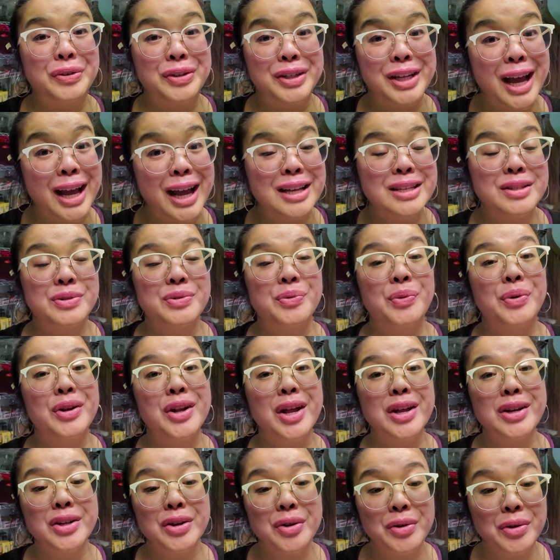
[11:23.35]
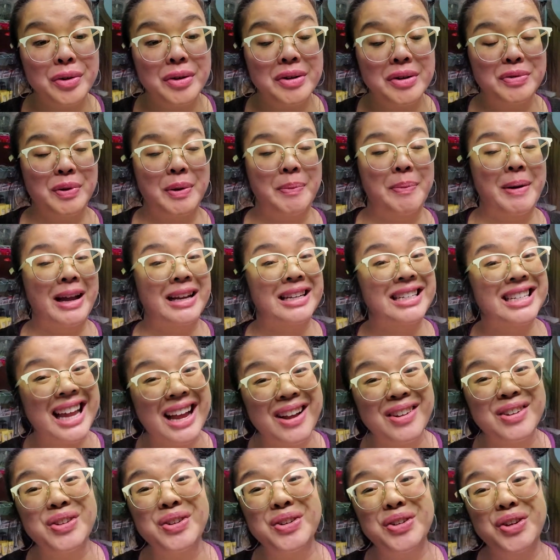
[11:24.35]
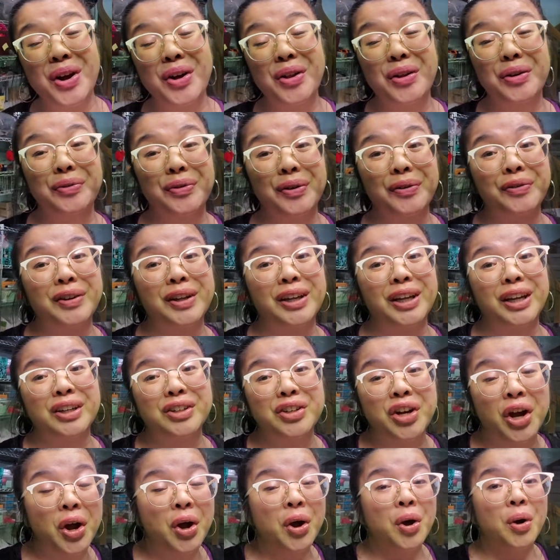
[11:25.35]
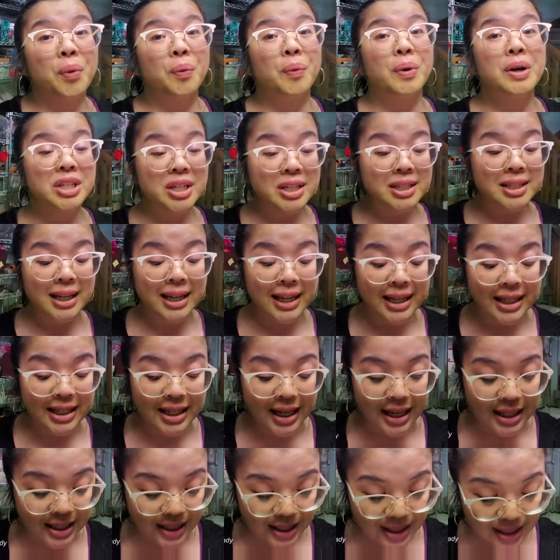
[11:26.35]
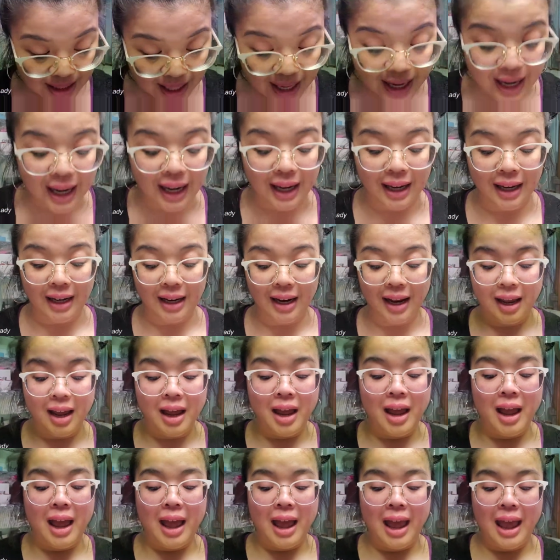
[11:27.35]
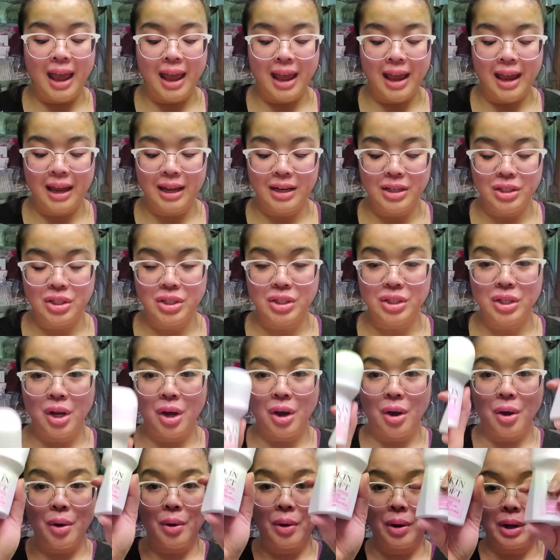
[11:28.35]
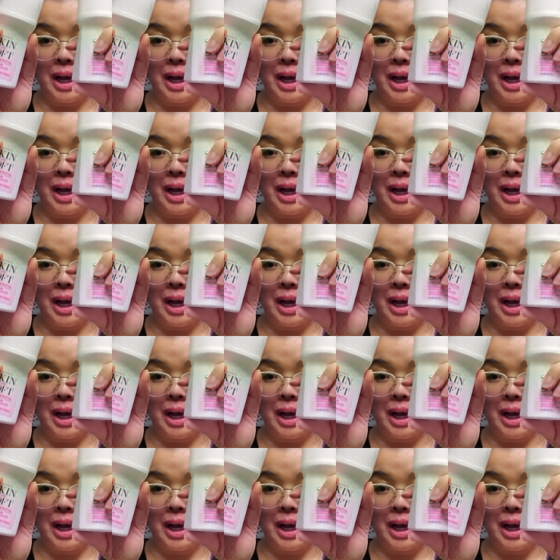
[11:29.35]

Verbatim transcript: yes, roll-on deodorants went back down to a dollar fifty each, which is insane. And so